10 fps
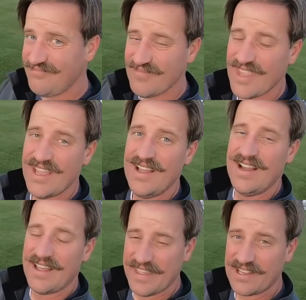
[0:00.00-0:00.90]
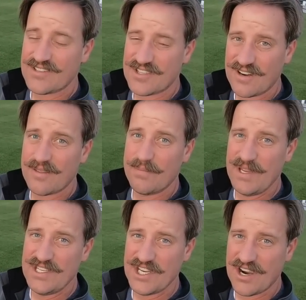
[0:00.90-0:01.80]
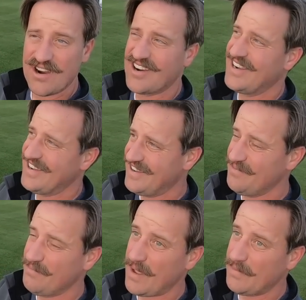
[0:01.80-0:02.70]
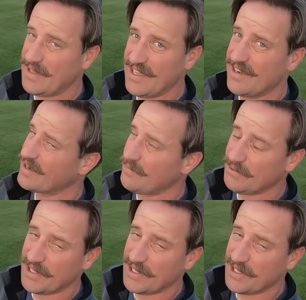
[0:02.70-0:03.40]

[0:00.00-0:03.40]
I think I'll start the PGR maybe in a couple